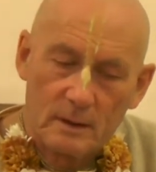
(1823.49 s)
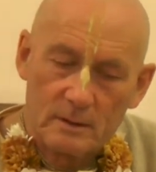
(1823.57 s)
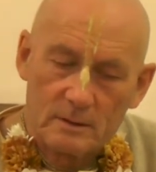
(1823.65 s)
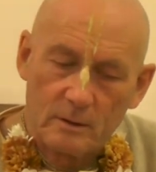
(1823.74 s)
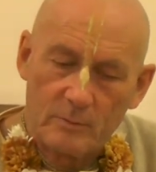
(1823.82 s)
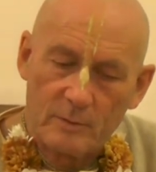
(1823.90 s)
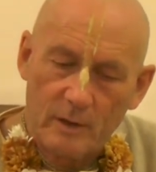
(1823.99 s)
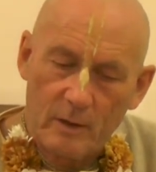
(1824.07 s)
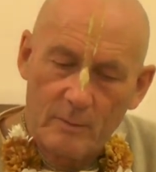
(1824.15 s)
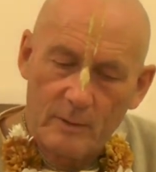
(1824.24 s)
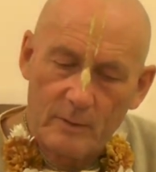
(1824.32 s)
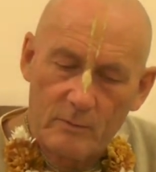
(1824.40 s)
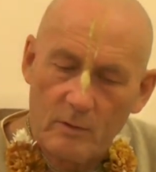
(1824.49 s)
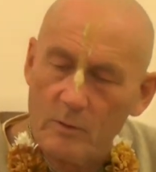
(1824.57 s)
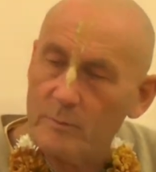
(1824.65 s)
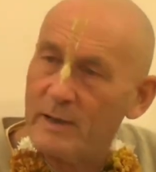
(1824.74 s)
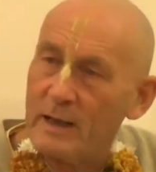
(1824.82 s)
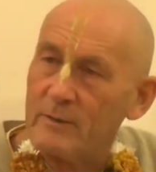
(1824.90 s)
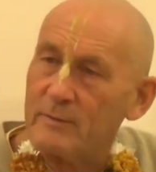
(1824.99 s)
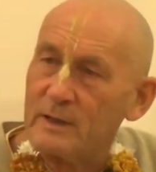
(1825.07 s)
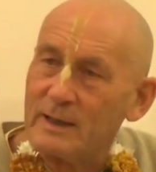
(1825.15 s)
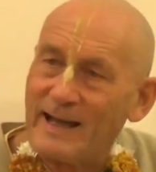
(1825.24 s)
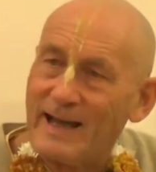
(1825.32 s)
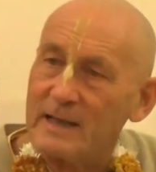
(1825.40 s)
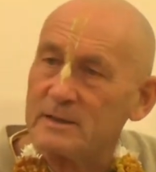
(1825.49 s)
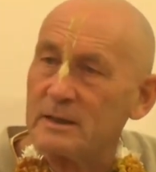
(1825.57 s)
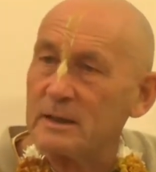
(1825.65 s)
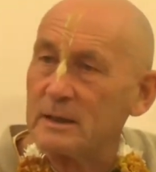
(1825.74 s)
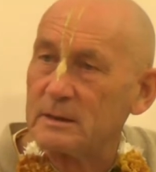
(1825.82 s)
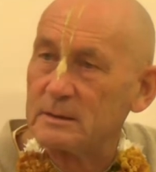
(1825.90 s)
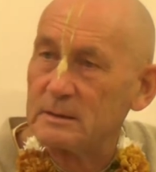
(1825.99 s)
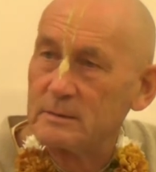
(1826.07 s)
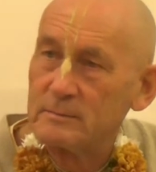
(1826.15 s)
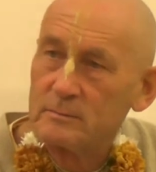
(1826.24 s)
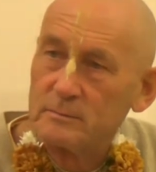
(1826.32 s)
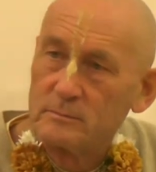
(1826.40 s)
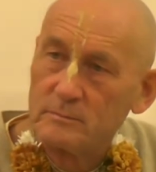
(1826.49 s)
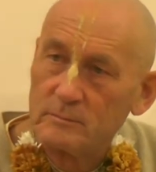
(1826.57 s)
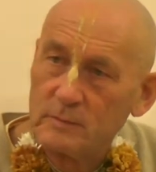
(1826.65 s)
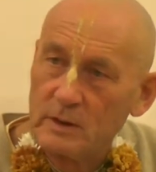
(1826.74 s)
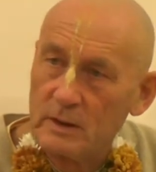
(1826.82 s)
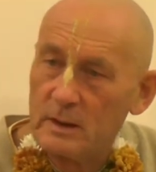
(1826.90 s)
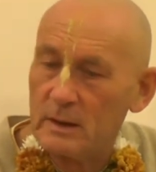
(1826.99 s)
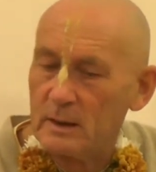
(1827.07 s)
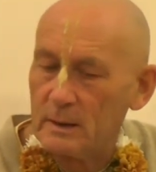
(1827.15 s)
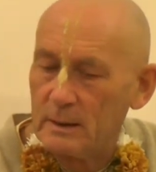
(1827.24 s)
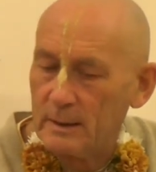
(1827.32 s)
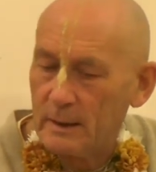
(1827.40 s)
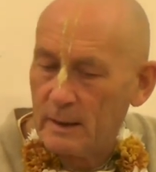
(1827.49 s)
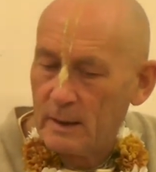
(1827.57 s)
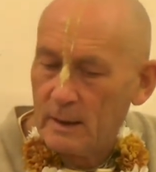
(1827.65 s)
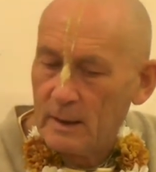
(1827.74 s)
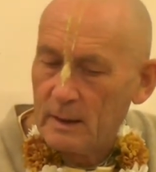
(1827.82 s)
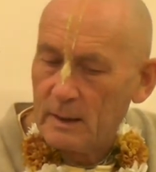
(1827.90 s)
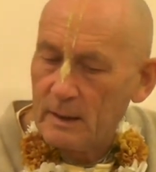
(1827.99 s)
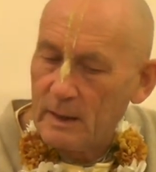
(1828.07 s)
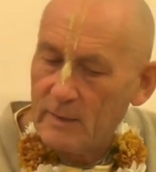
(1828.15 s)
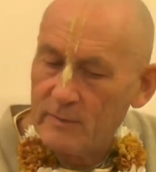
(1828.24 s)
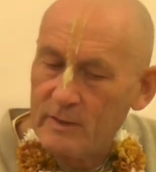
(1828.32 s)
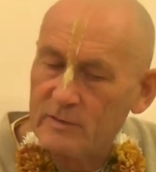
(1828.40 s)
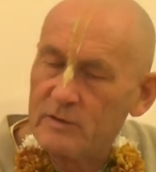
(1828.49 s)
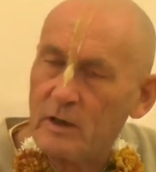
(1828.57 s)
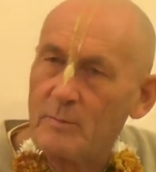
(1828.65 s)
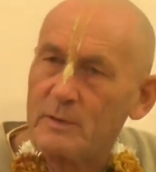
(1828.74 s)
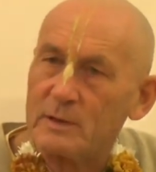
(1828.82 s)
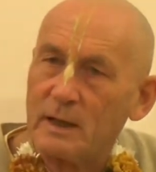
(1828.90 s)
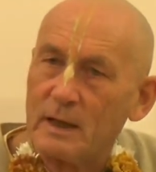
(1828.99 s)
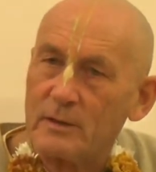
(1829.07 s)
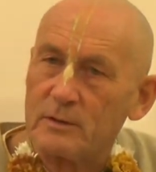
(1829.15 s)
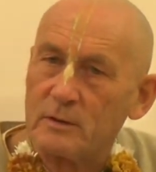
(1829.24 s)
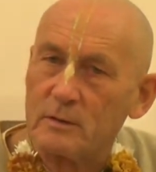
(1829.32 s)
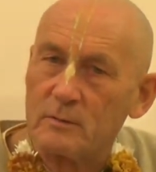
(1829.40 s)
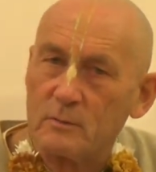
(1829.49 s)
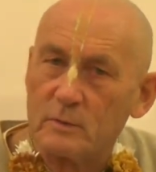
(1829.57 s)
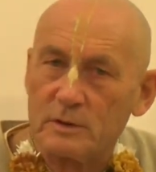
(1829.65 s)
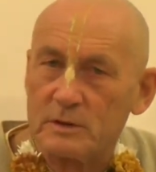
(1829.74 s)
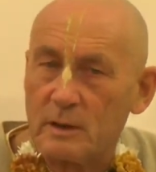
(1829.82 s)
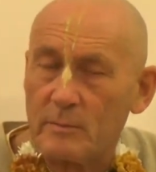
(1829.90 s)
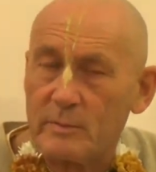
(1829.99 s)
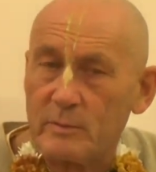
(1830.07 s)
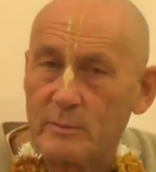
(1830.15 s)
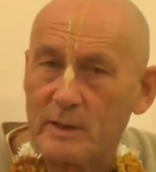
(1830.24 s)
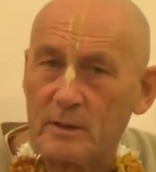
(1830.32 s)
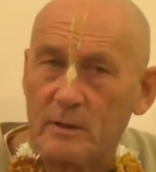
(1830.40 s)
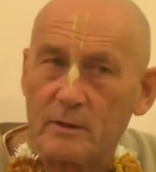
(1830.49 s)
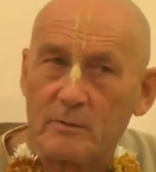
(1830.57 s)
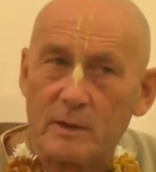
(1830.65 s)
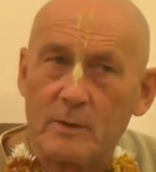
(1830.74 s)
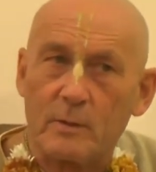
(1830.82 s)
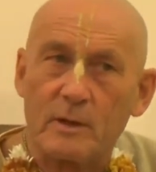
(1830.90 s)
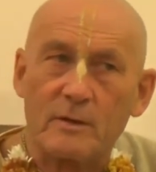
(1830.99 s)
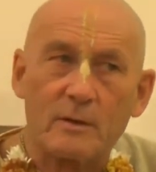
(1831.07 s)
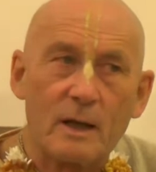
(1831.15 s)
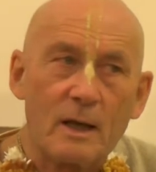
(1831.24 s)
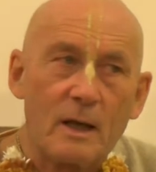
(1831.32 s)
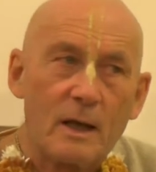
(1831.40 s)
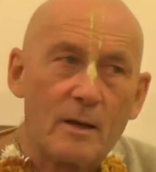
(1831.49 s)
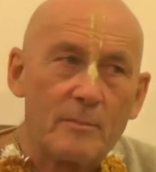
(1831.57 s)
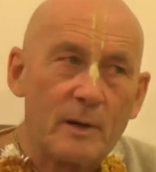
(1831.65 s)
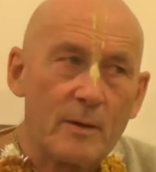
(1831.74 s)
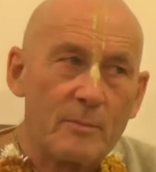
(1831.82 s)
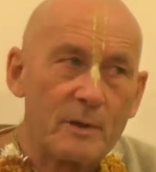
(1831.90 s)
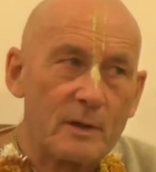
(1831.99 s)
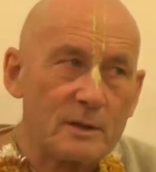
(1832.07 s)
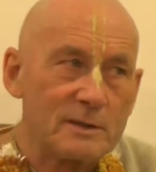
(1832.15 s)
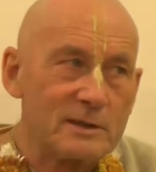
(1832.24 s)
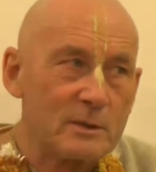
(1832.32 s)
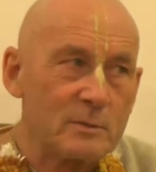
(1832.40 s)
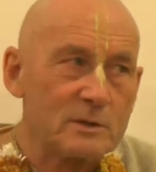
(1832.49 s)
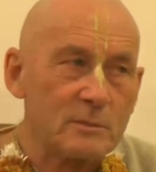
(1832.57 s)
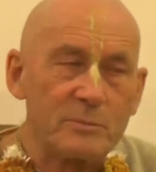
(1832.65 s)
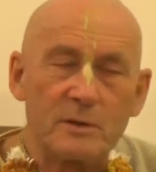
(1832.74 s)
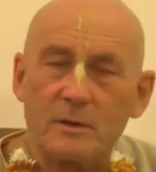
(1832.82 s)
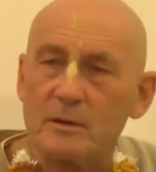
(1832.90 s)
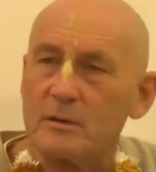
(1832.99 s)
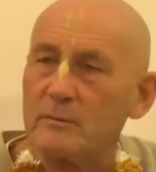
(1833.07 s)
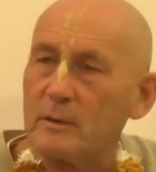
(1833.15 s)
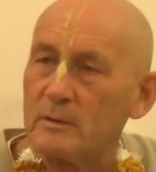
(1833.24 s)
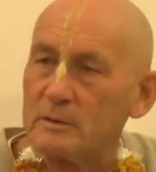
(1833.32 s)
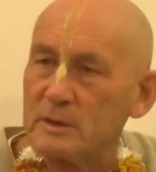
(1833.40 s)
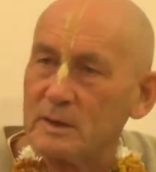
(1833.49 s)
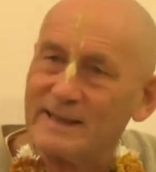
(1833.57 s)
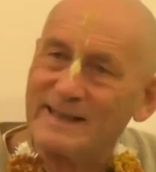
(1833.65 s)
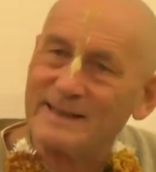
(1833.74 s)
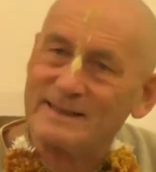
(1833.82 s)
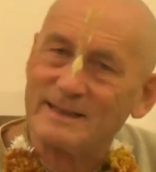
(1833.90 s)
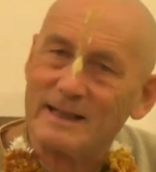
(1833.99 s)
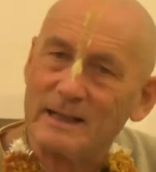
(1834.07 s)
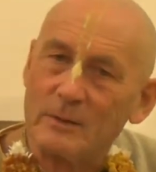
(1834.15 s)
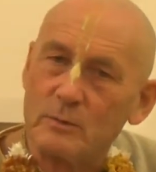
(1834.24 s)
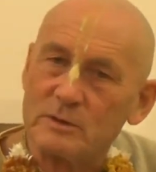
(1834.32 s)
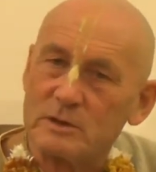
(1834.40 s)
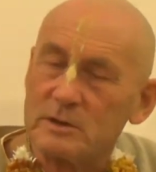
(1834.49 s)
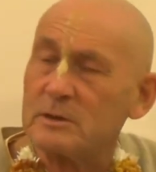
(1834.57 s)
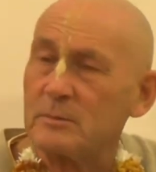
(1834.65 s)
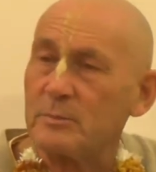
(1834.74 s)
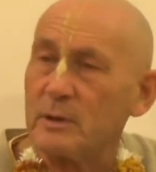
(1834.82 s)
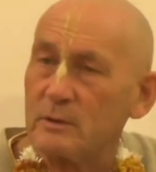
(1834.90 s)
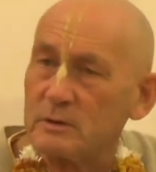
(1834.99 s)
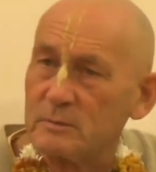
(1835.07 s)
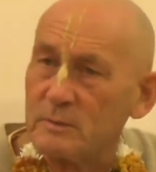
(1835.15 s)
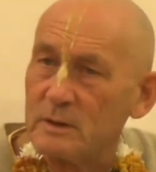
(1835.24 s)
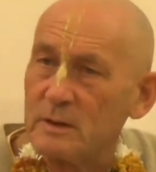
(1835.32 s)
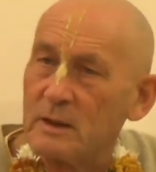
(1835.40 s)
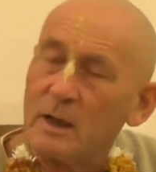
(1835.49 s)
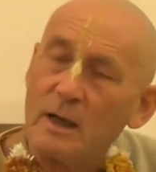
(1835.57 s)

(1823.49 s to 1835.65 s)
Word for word: So Prabhupada wrote Bhagavad Gita as it is. He gave an interpretation which some people may not agree with, but because he was a pure devotee and he said he was just a postman,